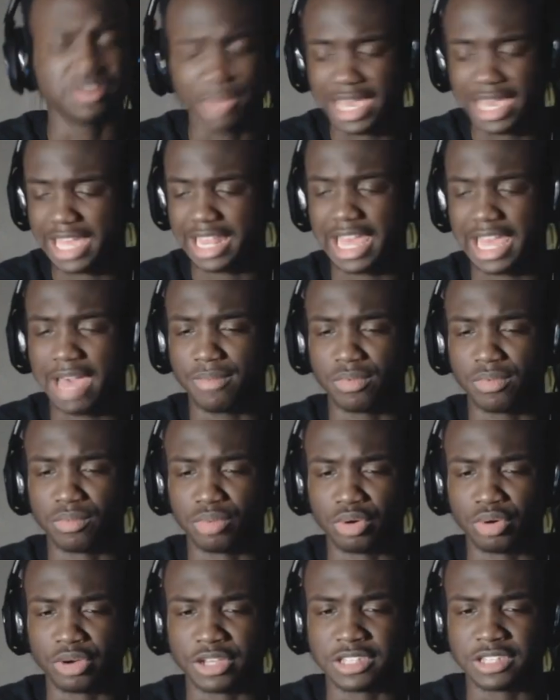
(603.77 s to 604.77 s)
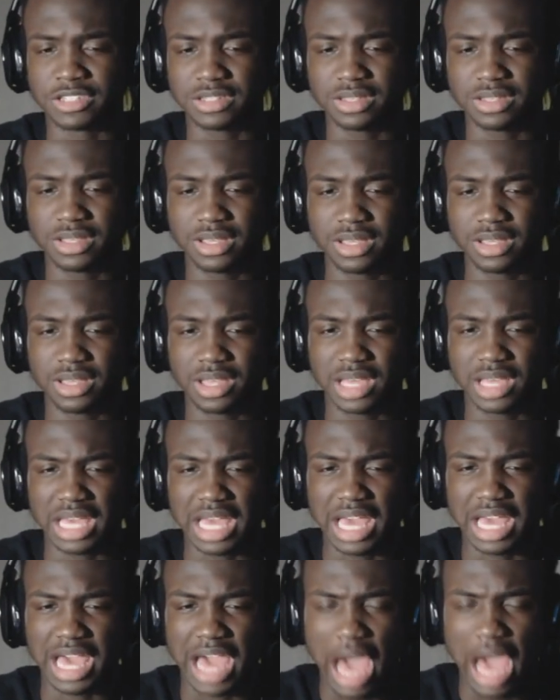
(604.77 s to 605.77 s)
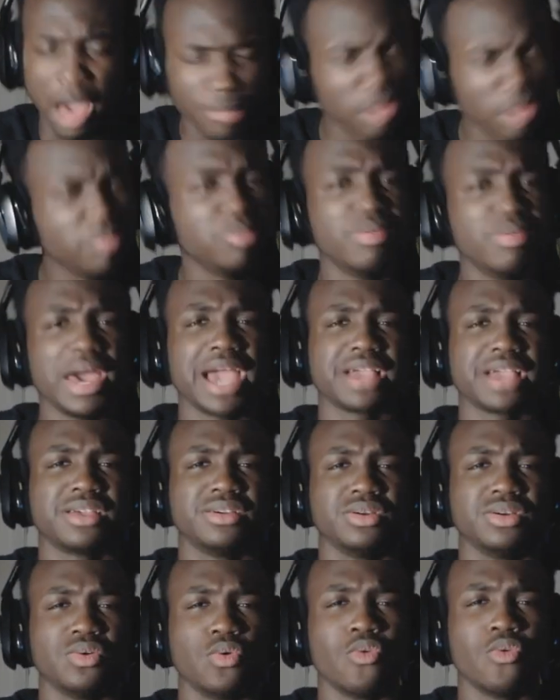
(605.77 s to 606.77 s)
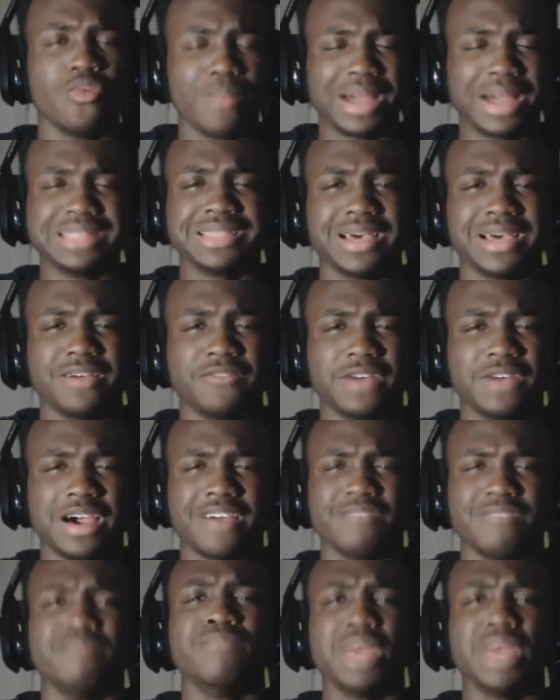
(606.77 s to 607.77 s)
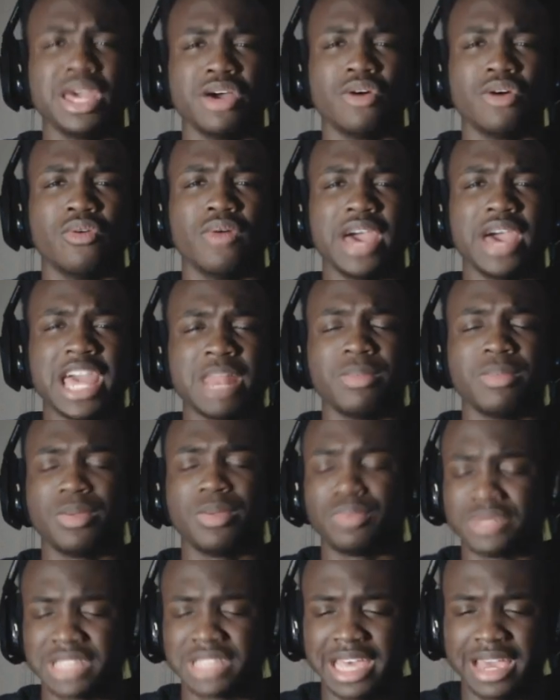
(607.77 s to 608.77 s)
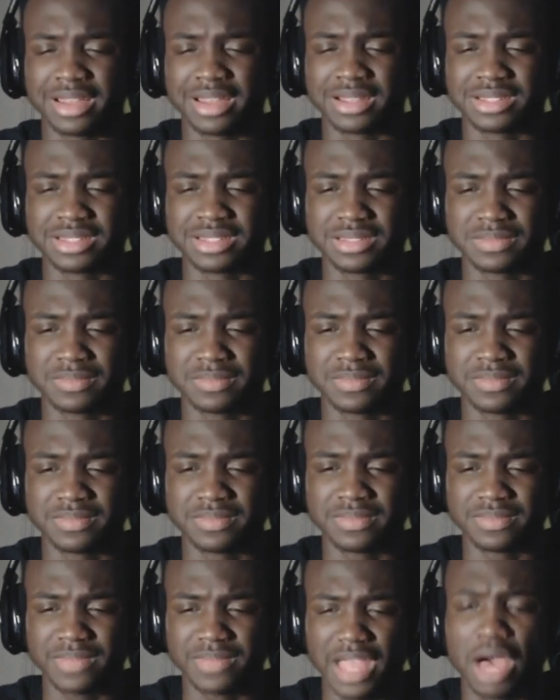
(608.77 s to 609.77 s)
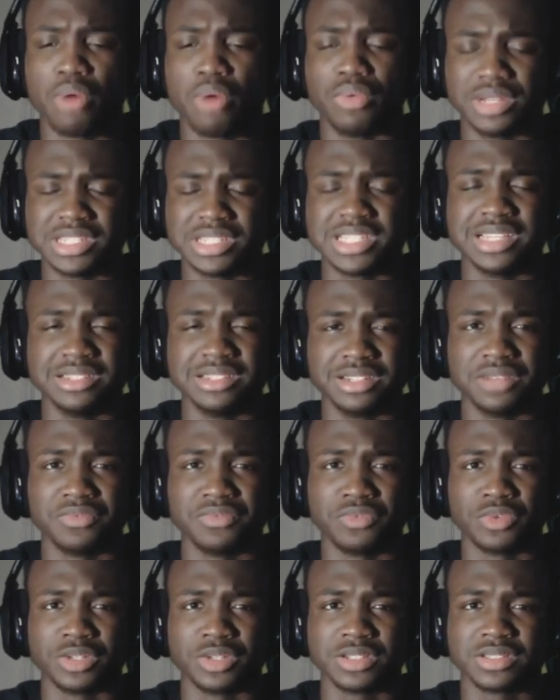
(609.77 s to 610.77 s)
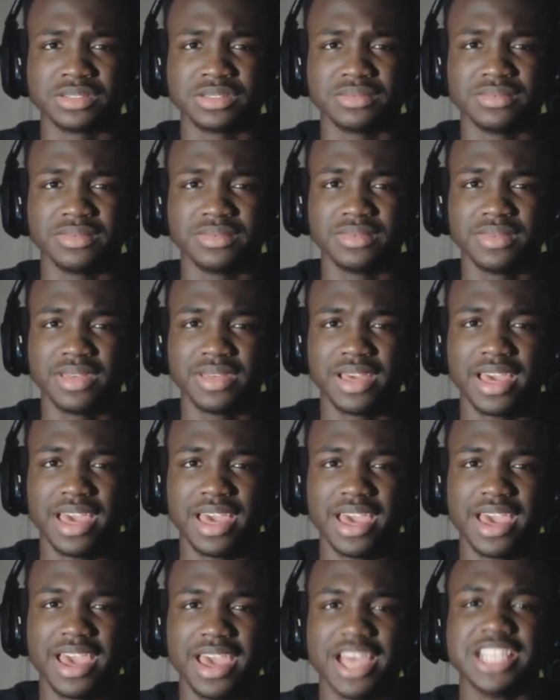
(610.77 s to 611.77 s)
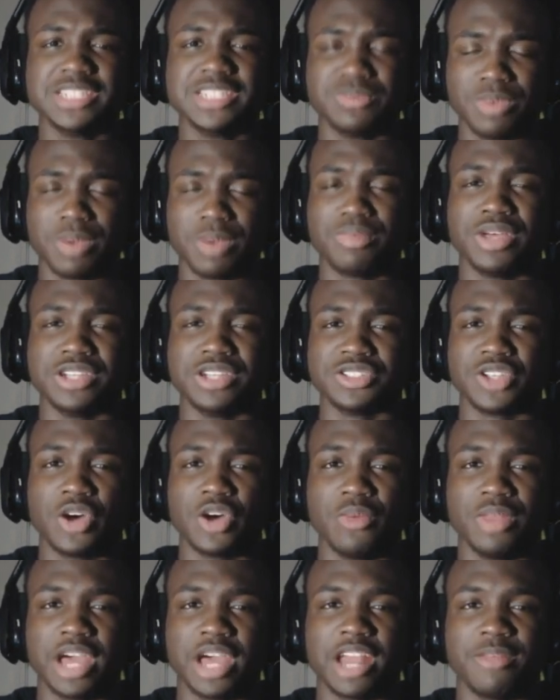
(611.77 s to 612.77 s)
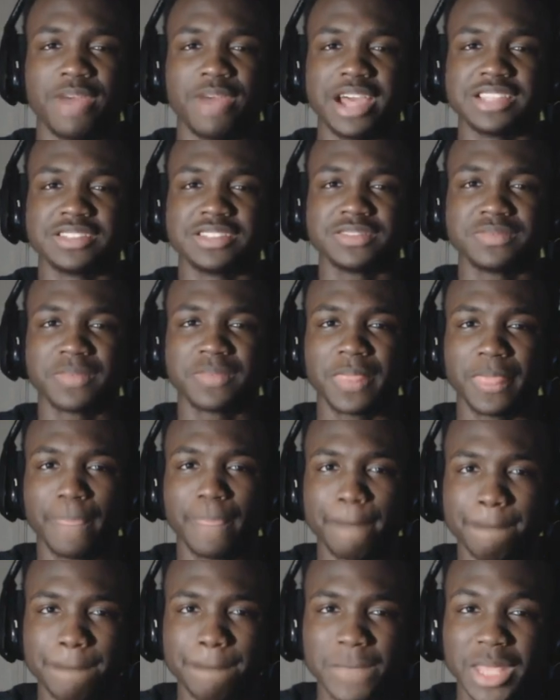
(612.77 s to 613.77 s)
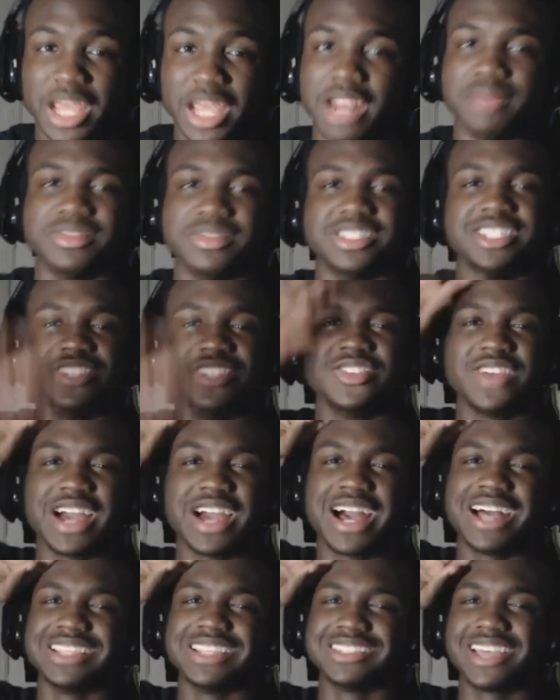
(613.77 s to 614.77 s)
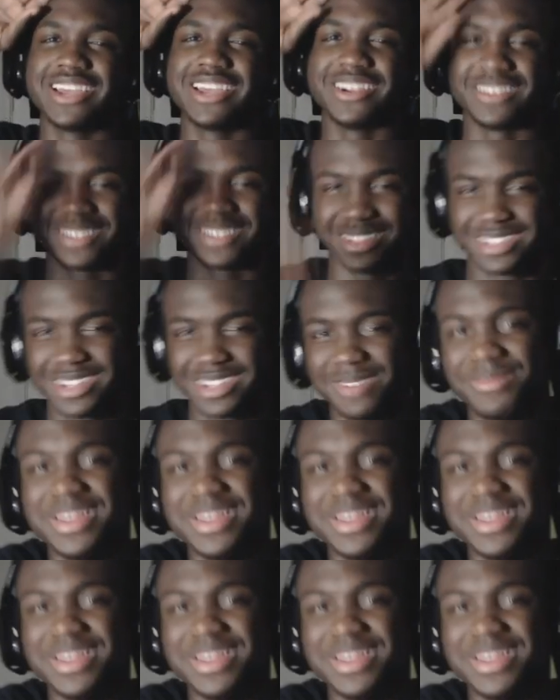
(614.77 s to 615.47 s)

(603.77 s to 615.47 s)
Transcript: Let's make it happen, boys. I'm gonna be back with my top five male anime protagonists. I want to see in Jump Force. It's been my pleasure, the homie Master, and I'm gonna see you guys later.